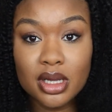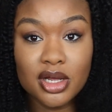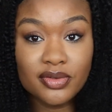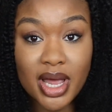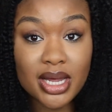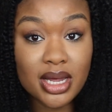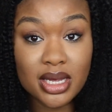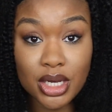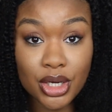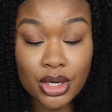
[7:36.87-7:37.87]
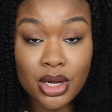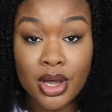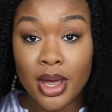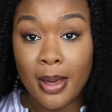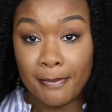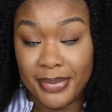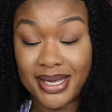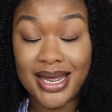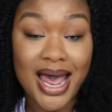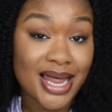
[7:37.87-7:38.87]
of like a here.
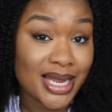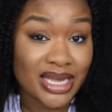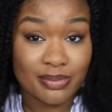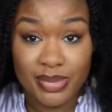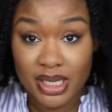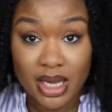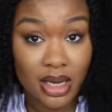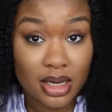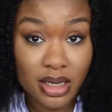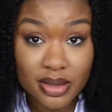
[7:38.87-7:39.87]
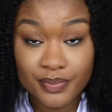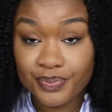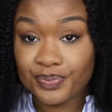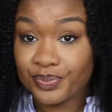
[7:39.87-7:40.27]
But I like big hair,